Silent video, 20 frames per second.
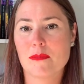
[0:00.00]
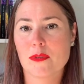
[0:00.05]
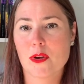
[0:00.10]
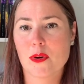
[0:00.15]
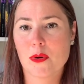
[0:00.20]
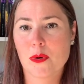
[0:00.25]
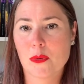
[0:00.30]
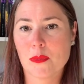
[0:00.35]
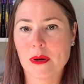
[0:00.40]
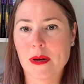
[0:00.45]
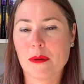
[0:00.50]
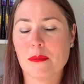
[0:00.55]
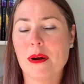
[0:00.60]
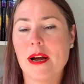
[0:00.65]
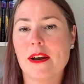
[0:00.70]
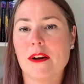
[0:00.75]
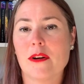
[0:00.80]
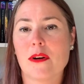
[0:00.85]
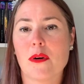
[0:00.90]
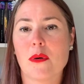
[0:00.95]
career
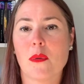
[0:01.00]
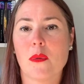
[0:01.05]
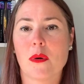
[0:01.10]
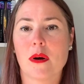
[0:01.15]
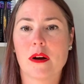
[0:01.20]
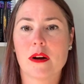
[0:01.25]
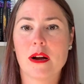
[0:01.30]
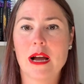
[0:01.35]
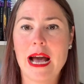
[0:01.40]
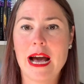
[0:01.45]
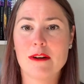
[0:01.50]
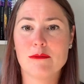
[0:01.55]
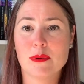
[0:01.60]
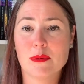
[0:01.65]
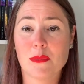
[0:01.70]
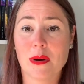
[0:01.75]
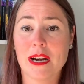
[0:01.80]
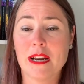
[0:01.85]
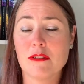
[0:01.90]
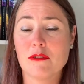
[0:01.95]
writer or have been
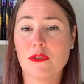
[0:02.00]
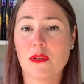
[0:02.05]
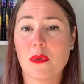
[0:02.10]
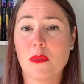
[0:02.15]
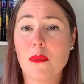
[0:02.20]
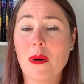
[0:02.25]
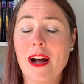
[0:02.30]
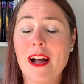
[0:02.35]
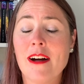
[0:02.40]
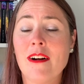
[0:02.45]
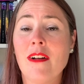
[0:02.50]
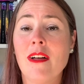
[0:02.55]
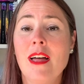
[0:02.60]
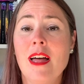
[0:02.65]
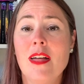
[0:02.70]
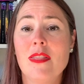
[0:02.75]
writing for a while,